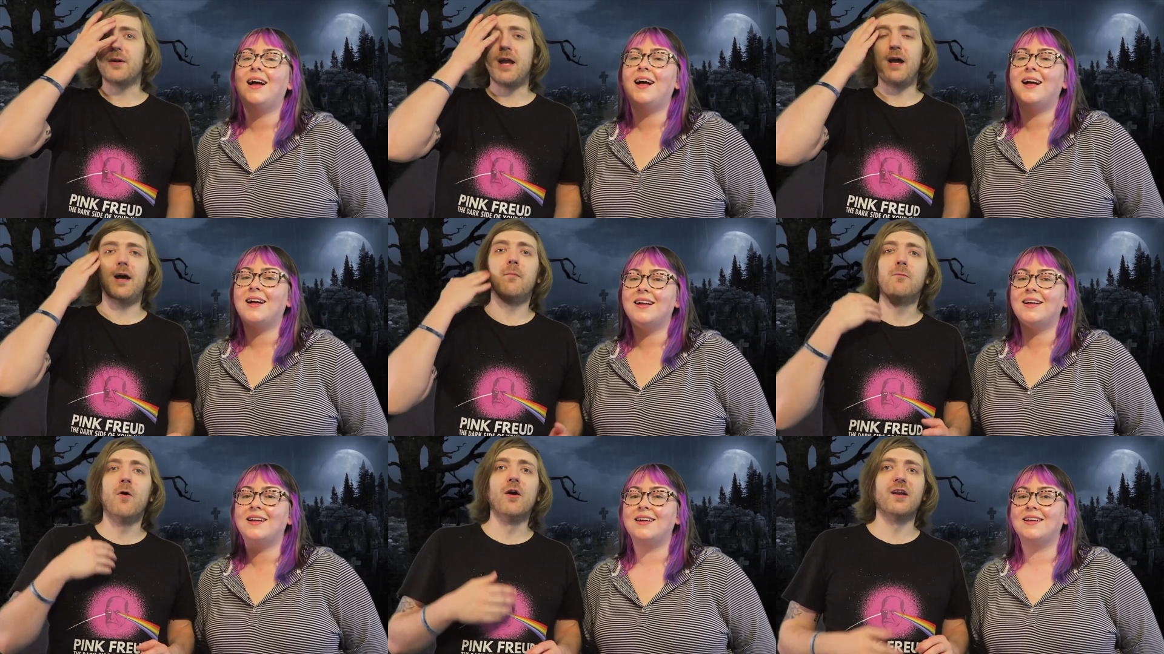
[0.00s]
Speaker 1: yeah,
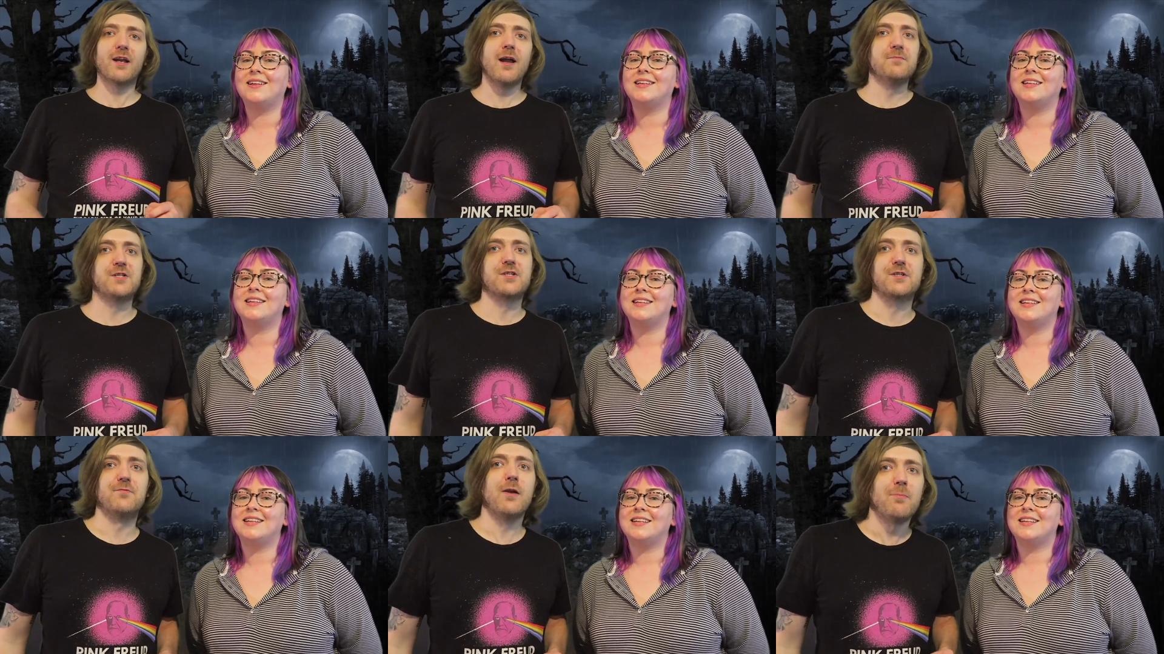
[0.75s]
Hunger Games is
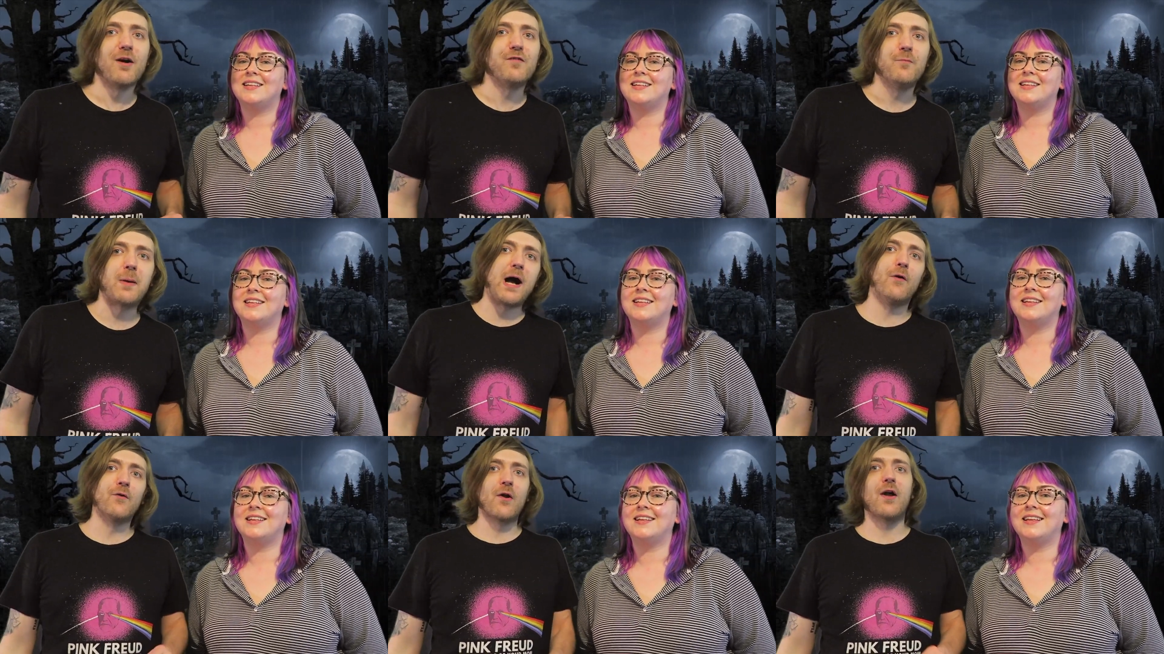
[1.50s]
just a rip-off of
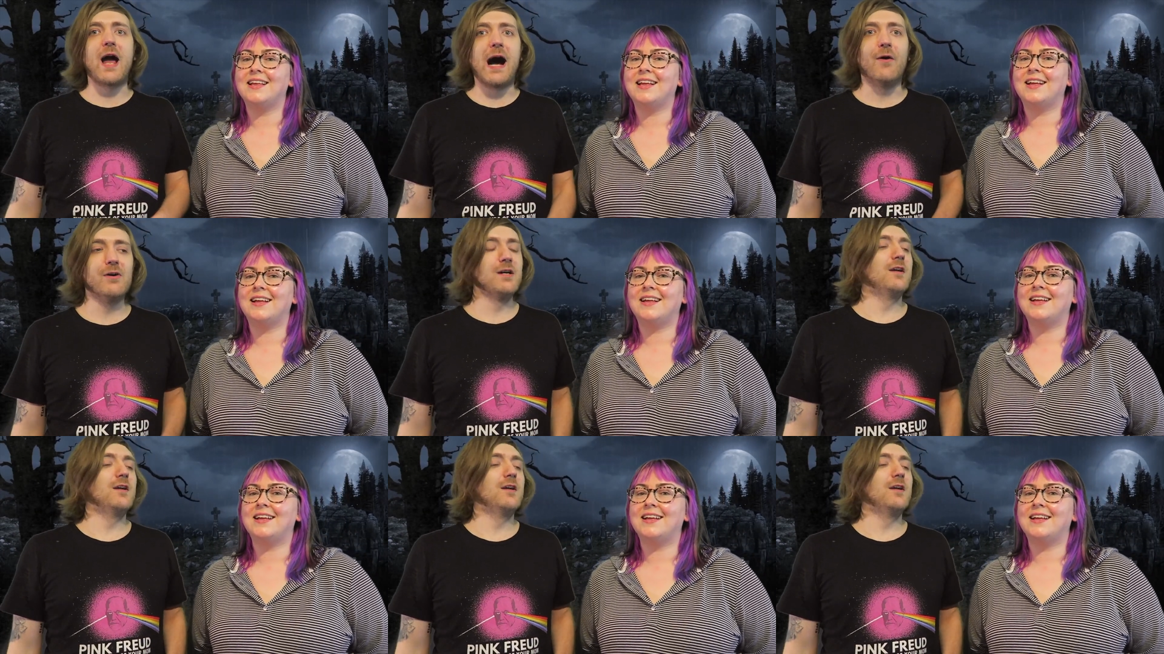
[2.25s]
Battle Royale.